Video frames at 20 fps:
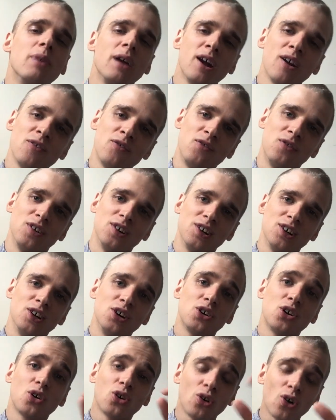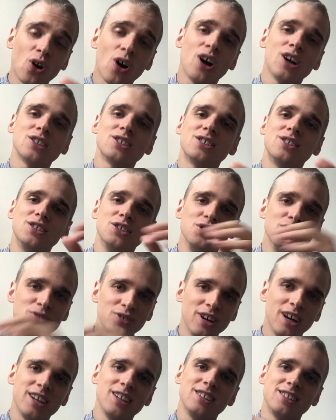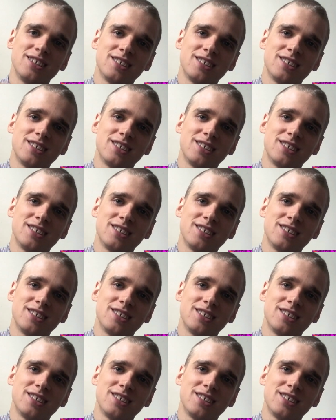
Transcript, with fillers: barefoot across the United